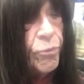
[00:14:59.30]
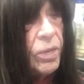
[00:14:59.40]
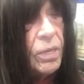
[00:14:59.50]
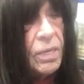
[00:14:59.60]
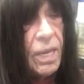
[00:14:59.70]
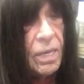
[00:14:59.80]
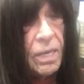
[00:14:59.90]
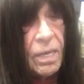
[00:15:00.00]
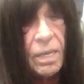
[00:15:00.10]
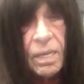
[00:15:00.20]
free in
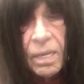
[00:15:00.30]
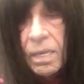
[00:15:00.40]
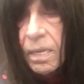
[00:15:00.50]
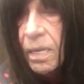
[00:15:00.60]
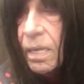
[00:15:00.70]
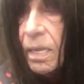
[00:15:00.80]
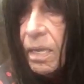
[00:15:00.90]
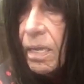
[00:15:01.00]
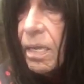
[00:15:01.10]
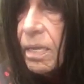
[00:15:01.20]
Canada.
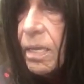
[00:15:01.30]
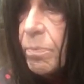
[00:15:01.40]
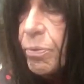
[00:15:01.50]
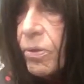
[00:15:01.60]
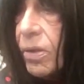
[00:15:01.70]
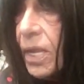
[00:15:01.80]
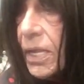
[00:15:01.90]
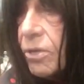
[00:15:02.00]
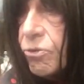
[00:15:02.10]
Then Pierre Elliott